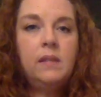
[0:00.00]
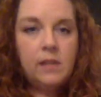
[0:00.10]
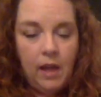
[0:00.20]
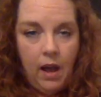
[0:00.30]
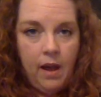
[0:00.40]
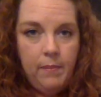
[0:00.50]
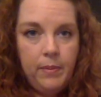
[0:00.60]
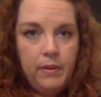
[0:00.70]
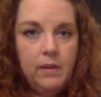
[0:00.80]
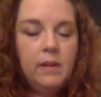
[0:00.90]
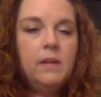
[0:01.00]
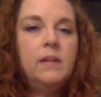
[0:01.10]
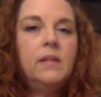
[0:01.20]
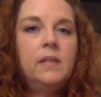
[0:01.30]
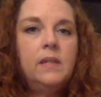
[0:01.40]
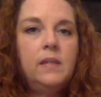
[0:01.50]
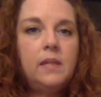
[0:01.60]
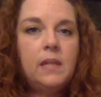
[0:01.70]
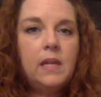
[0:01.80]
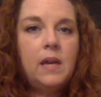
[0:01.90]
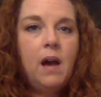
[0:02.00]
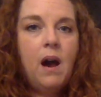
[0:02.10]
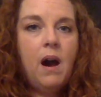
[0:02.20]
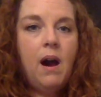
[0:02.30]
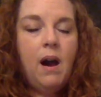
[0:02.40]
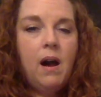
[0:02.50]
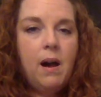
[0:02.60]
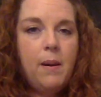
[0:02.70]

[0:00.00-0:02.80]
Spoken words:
Top, t-op.